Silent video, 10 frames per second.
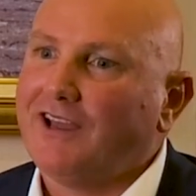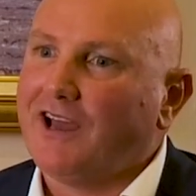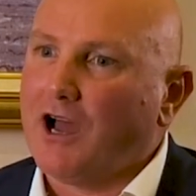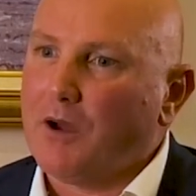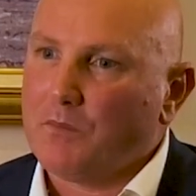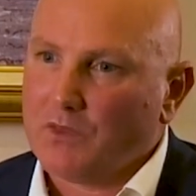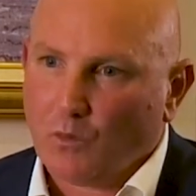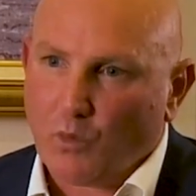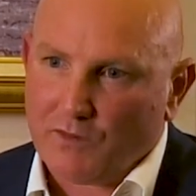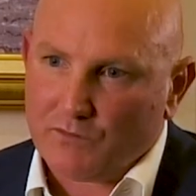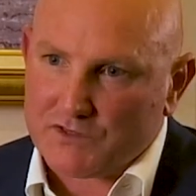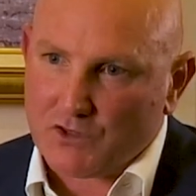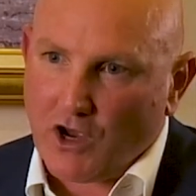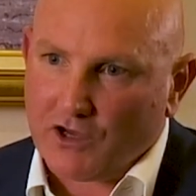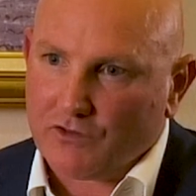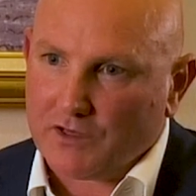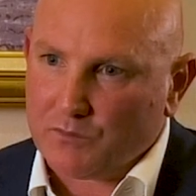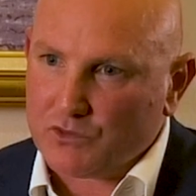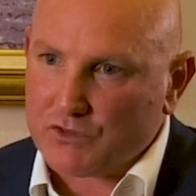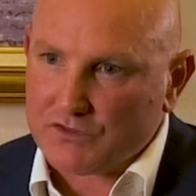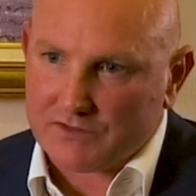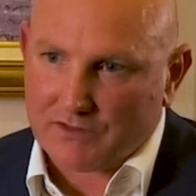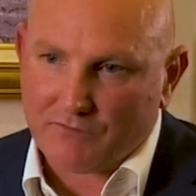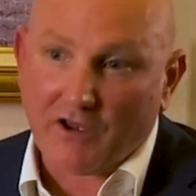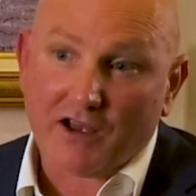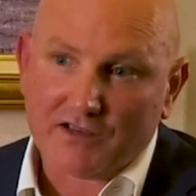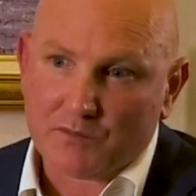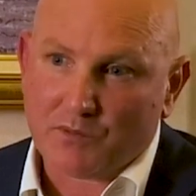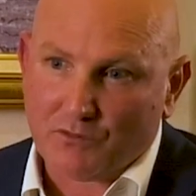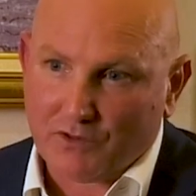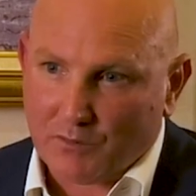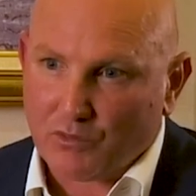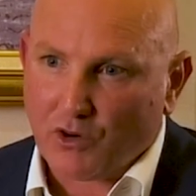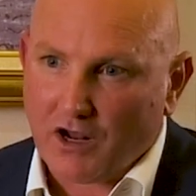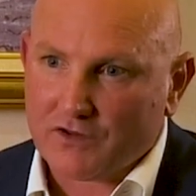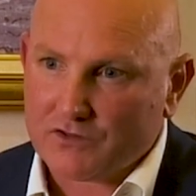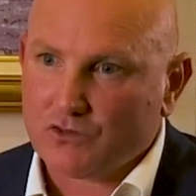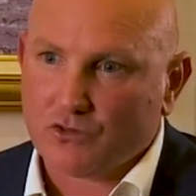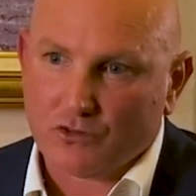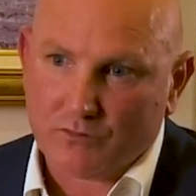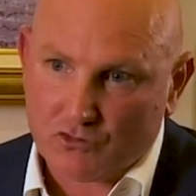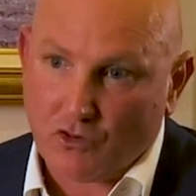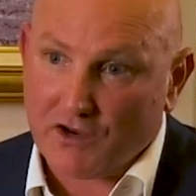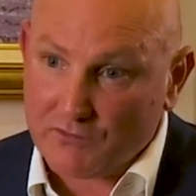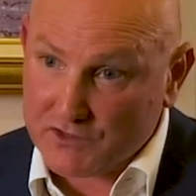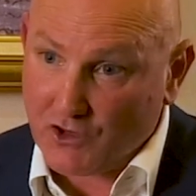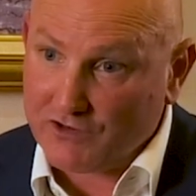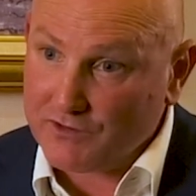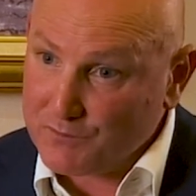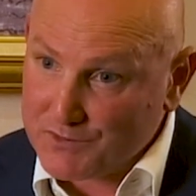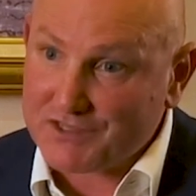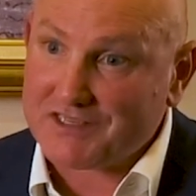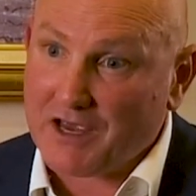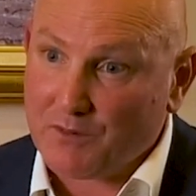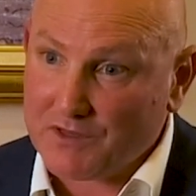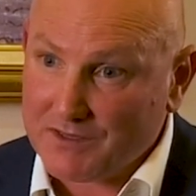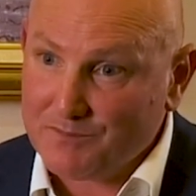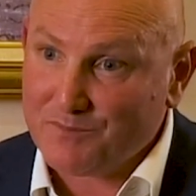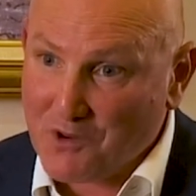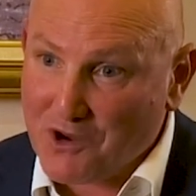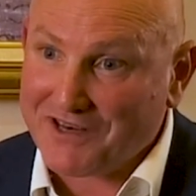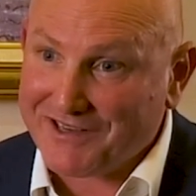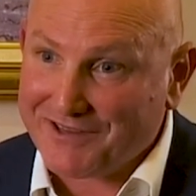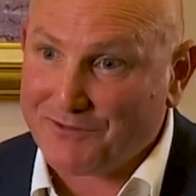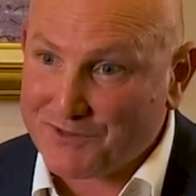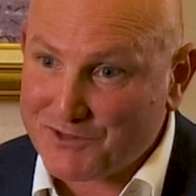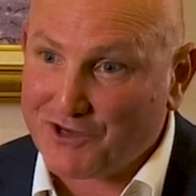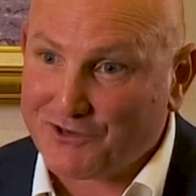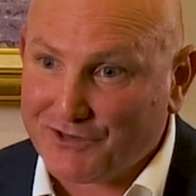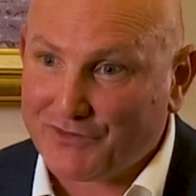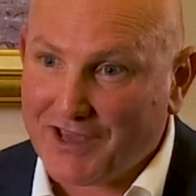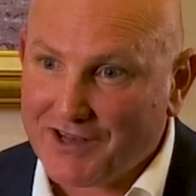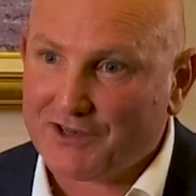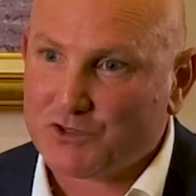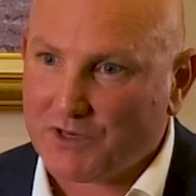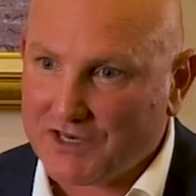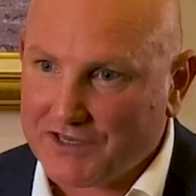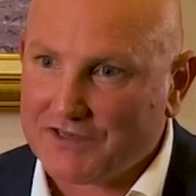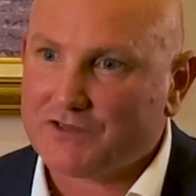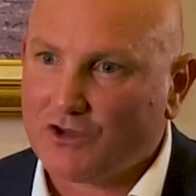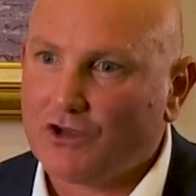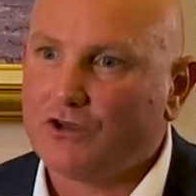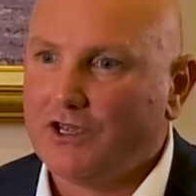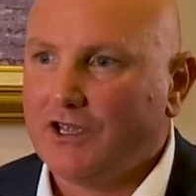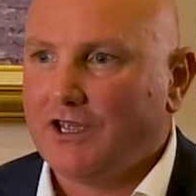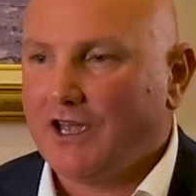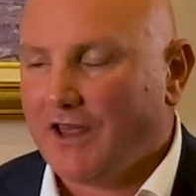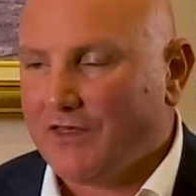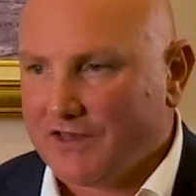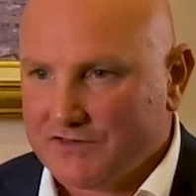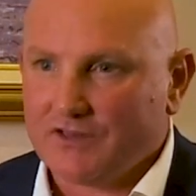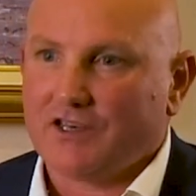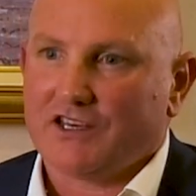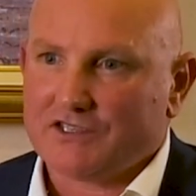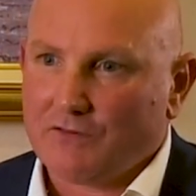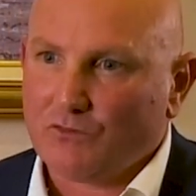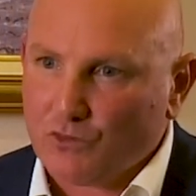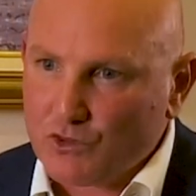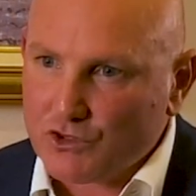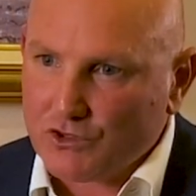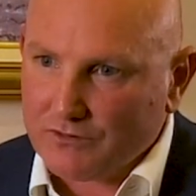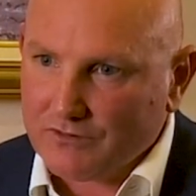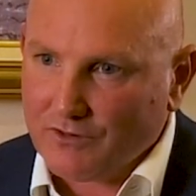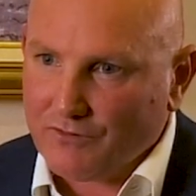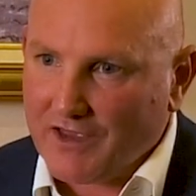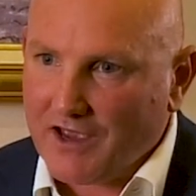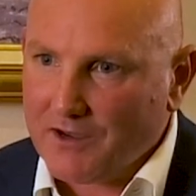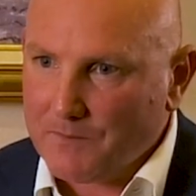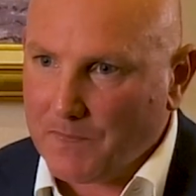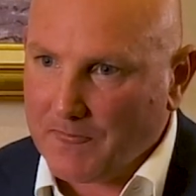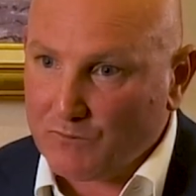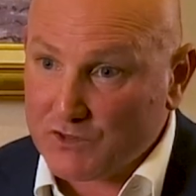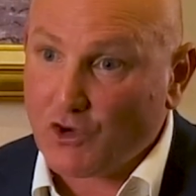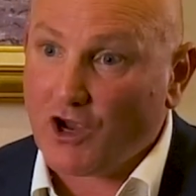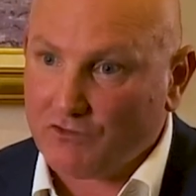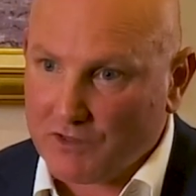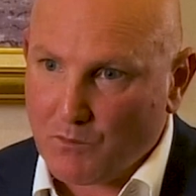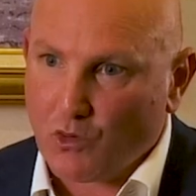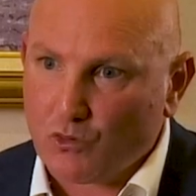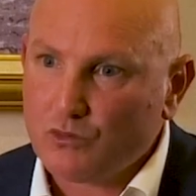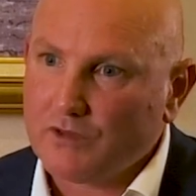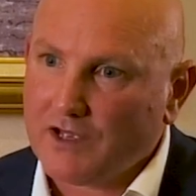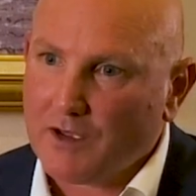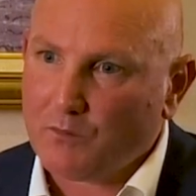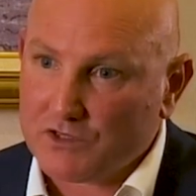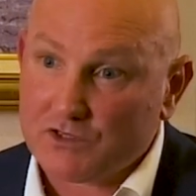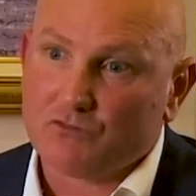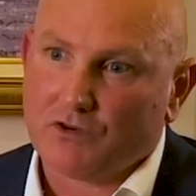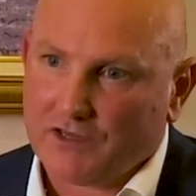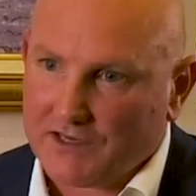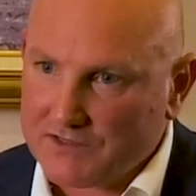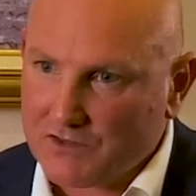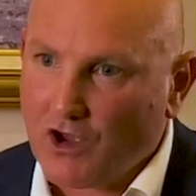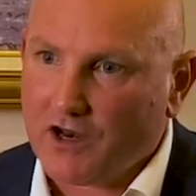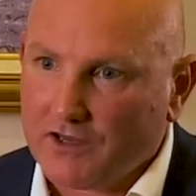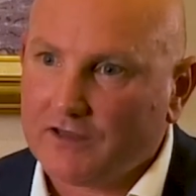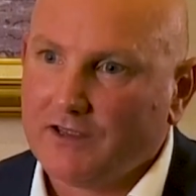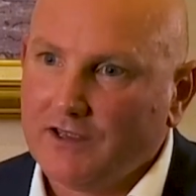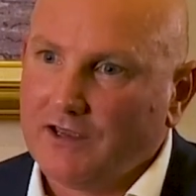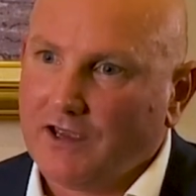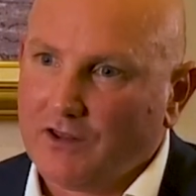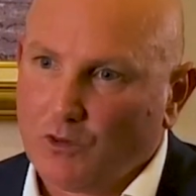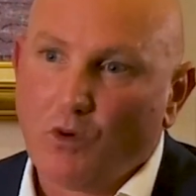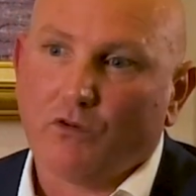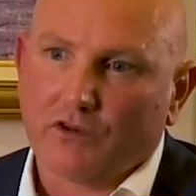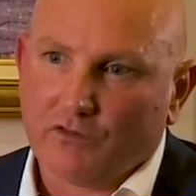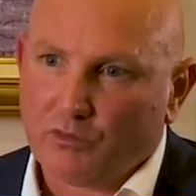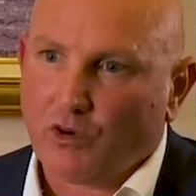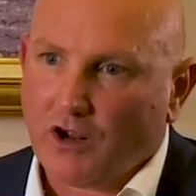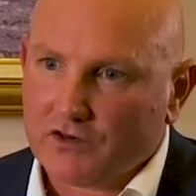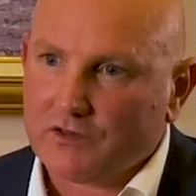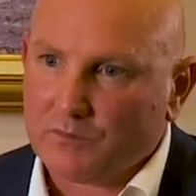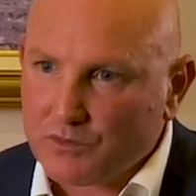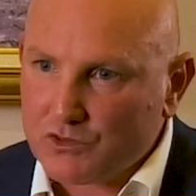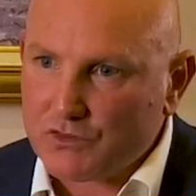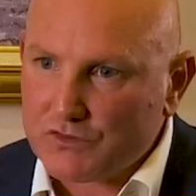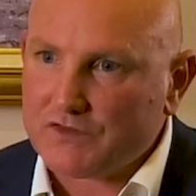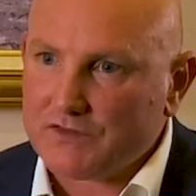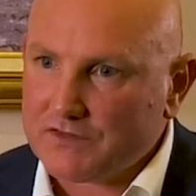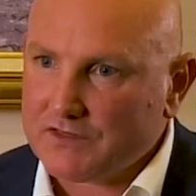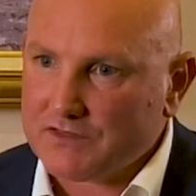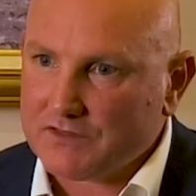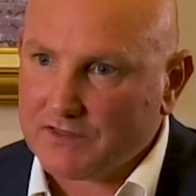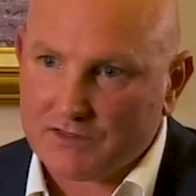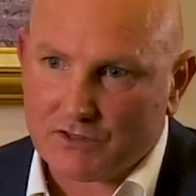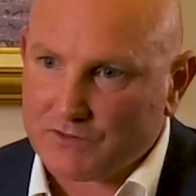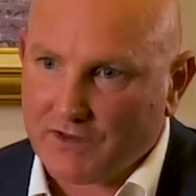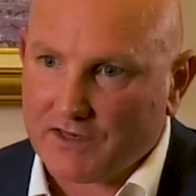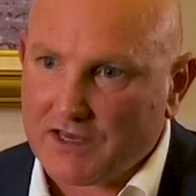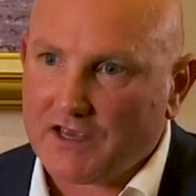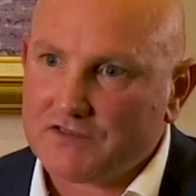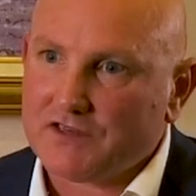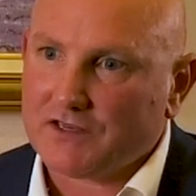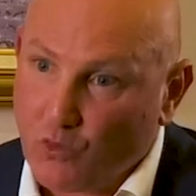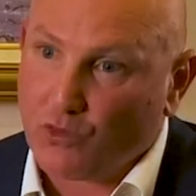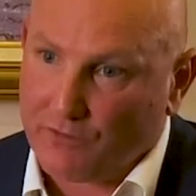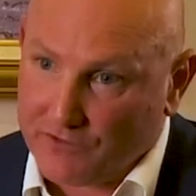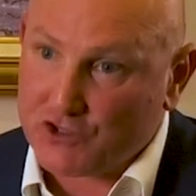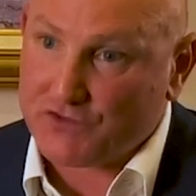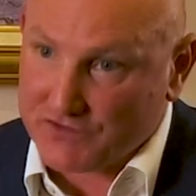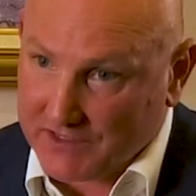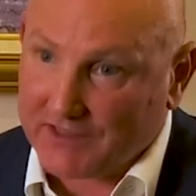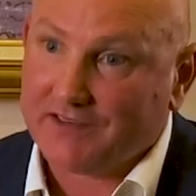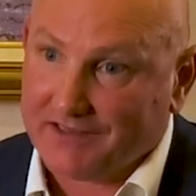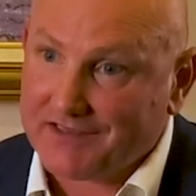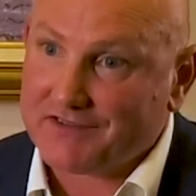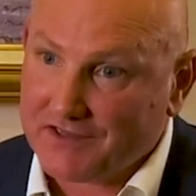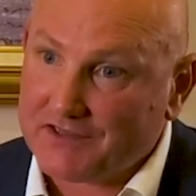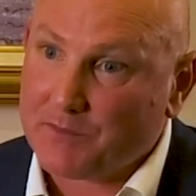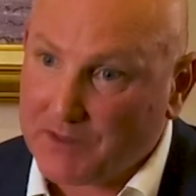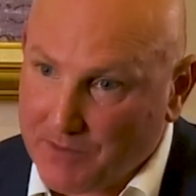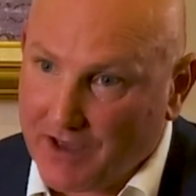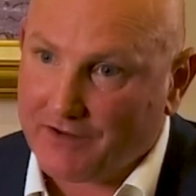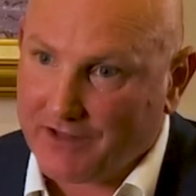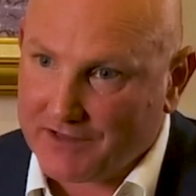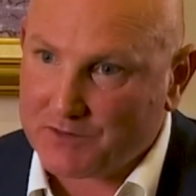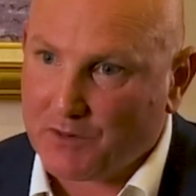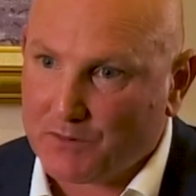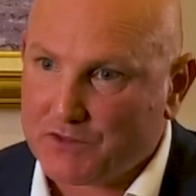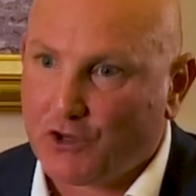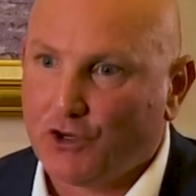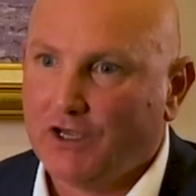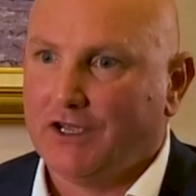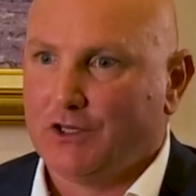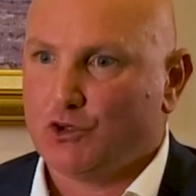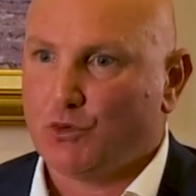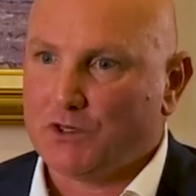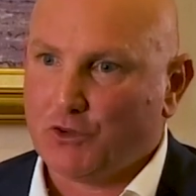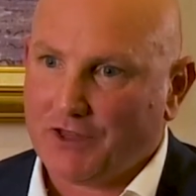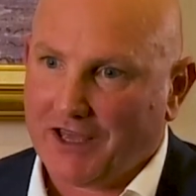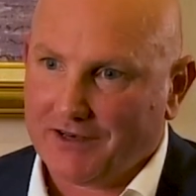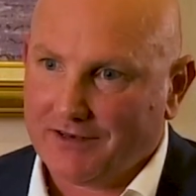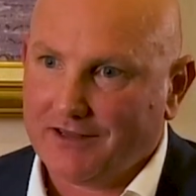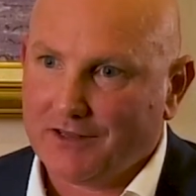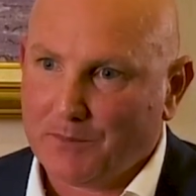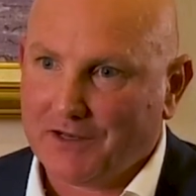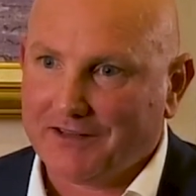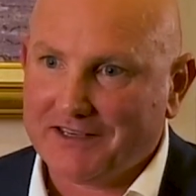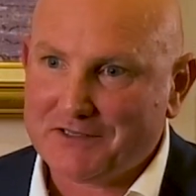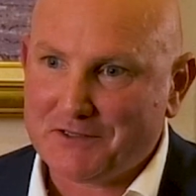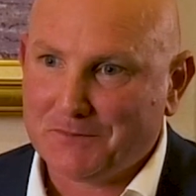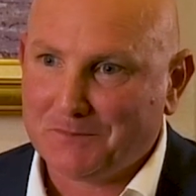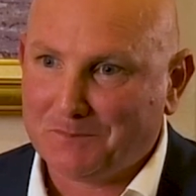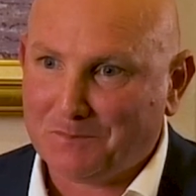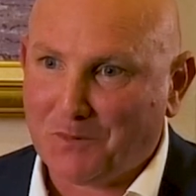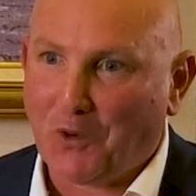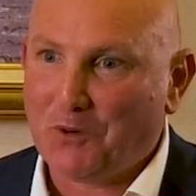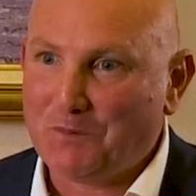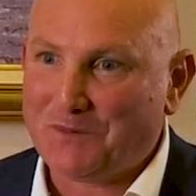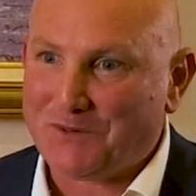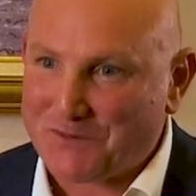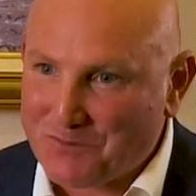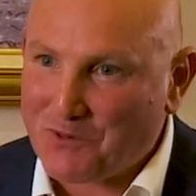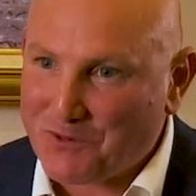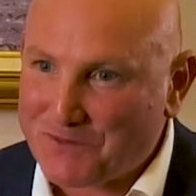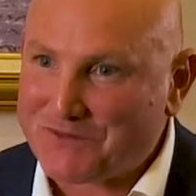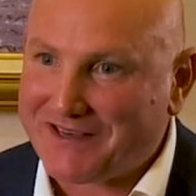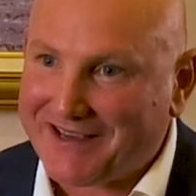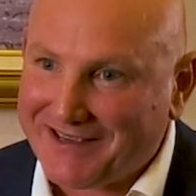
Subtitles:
Wet recycling produces a far superior product to dry recycling, which is how we pioneered the recycling of garnet 20 years ago. And that's the next evolution of our recycling model, which is really exciting. And the quality of product it produces is just fantastic. Water efficiency is a big part of that as well. So do we do that in the Middle East? No, because water's